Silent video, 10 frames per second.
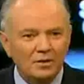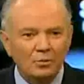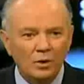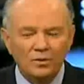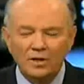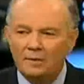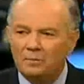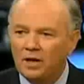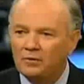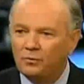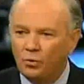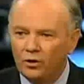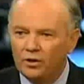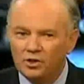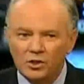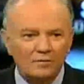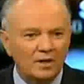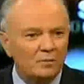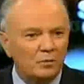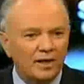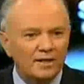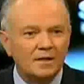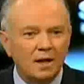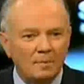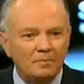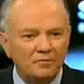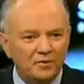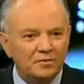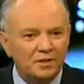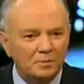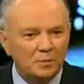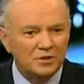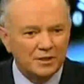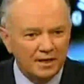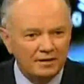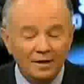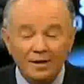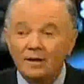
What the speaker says: We were led by Ford and Chevrolet brands, up 15%.